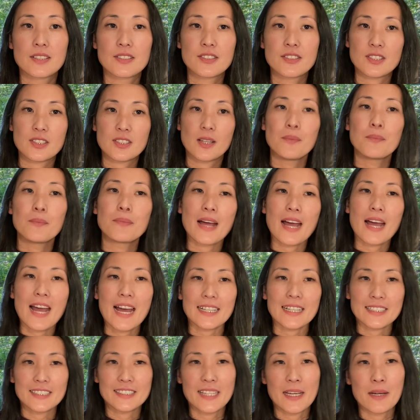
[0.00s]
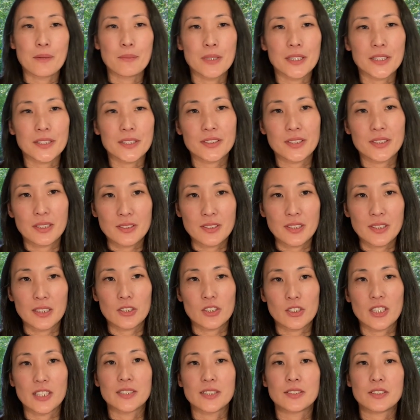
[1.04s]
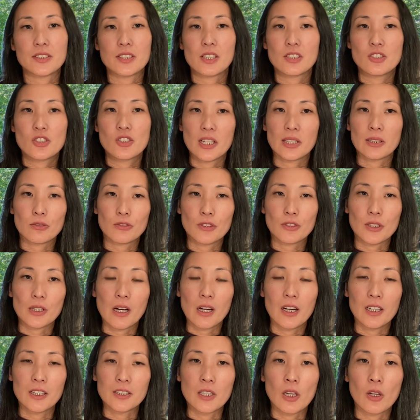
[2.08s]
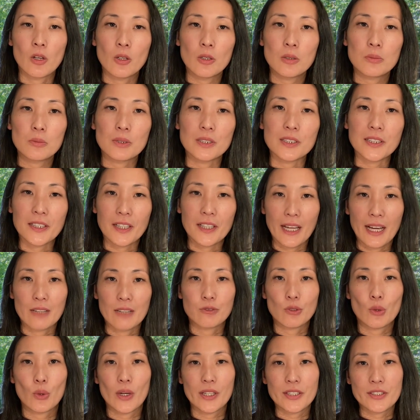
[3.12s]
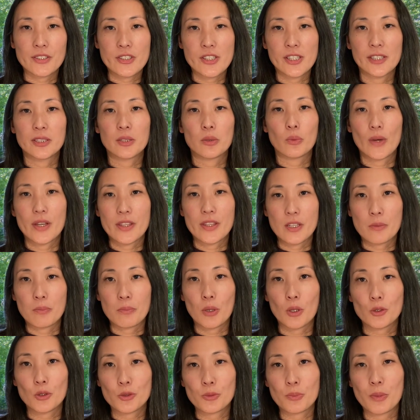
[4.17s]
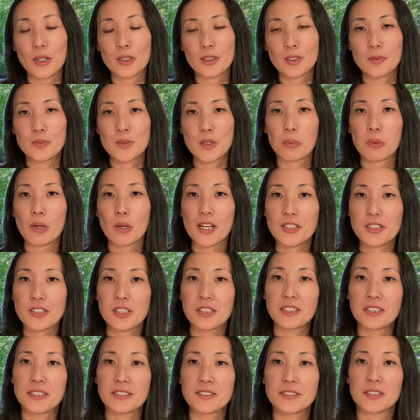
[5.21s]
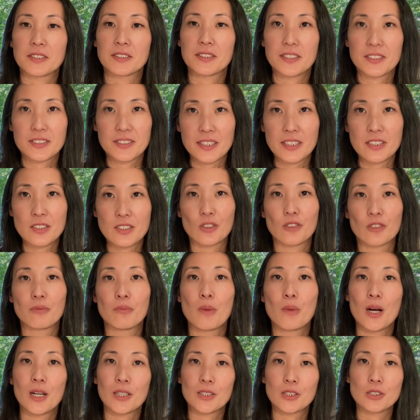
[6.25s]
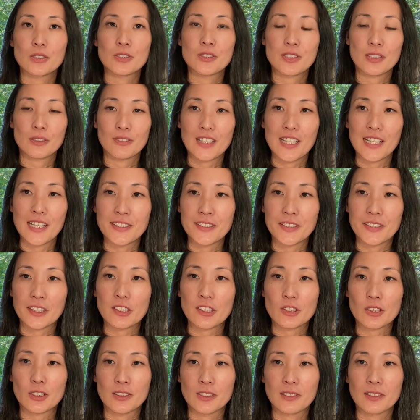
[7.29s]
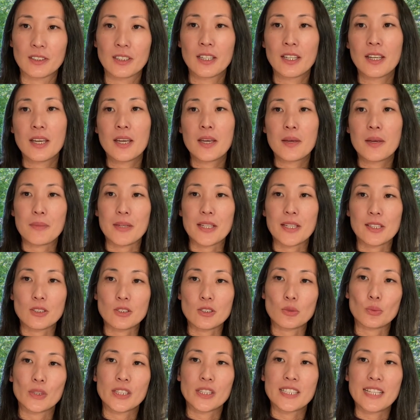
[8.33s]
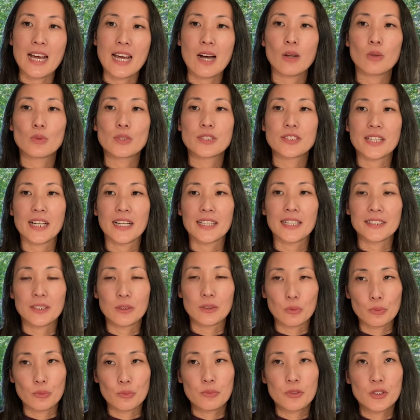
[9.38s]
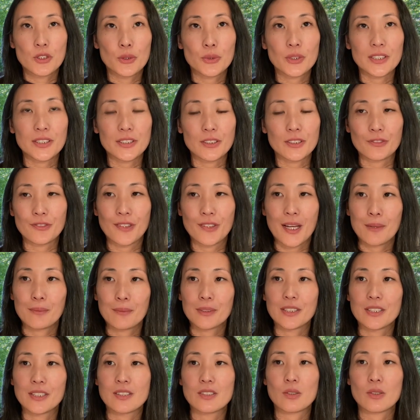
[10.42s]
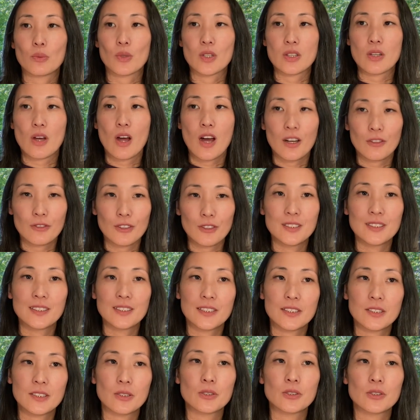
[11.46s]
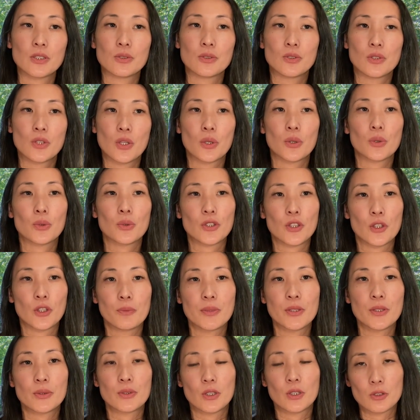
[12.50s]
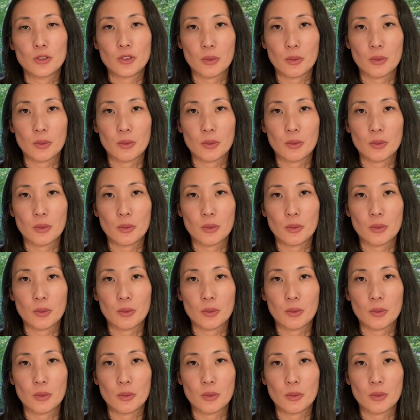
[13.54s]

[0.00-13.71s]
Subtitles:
Some academics, such as Jennifer Hahn Holbrook, have questioned whether postpartum depression is a disease of modern civilization because we now reside in nuclear families with often little to no communal